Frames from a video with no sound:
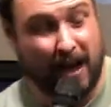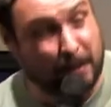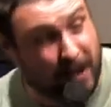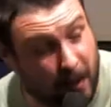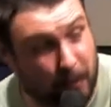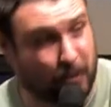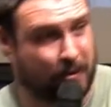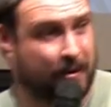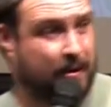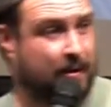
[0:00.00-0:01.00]
We got to be
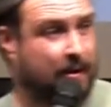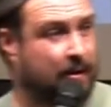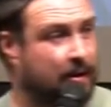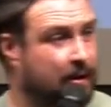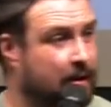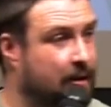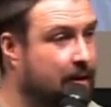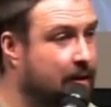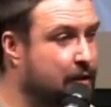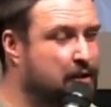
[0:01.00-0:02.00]
humble.
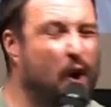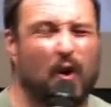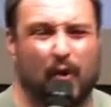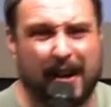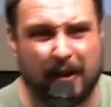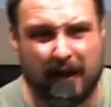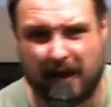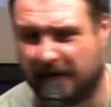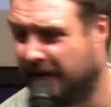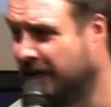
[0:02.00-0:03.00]
There's no greater
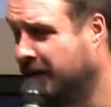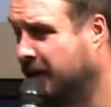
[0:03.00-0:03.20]
love.